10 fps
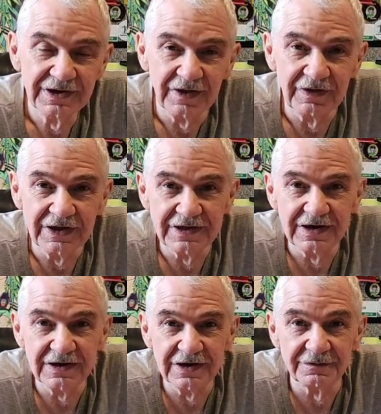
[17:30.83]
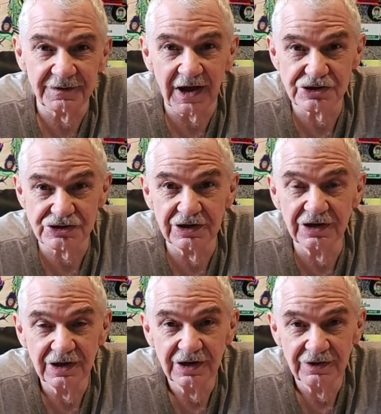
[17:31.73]
And they did it in a fashion
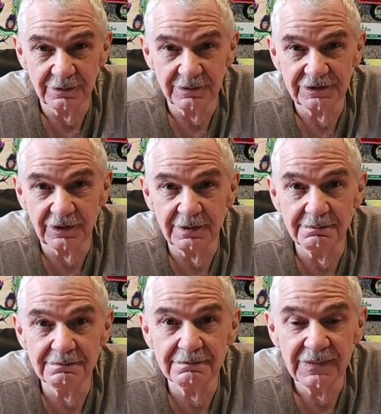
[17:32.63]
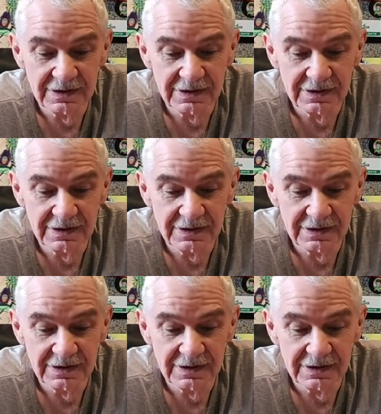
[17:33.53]
that was going to